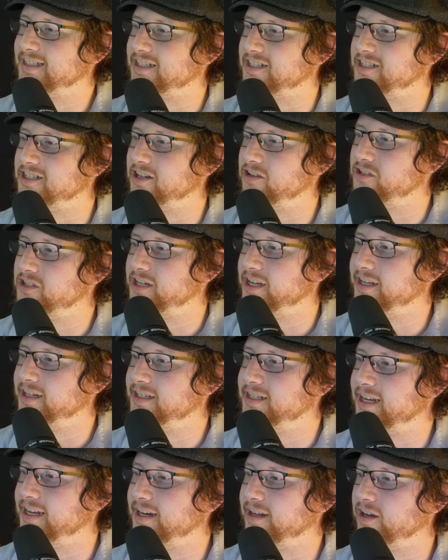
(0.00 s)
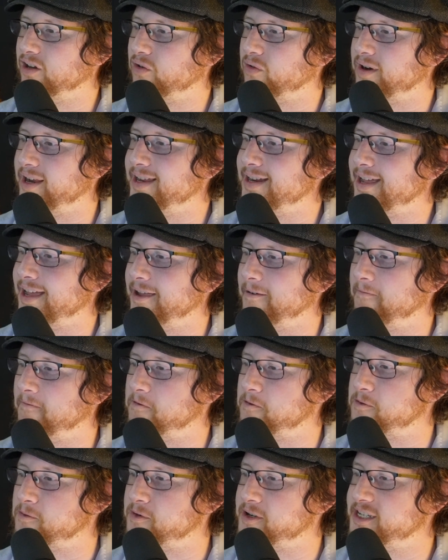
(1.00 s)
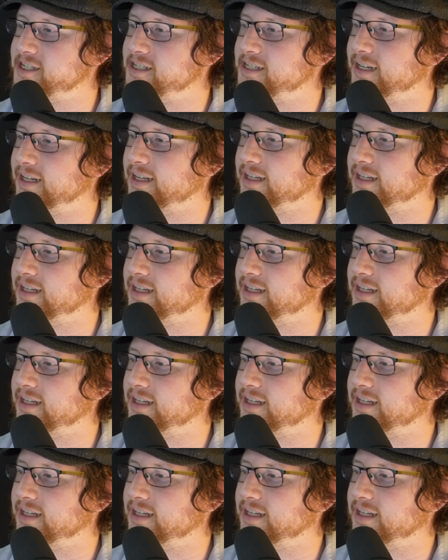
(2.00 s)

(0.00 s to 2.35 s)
associated data create a forensic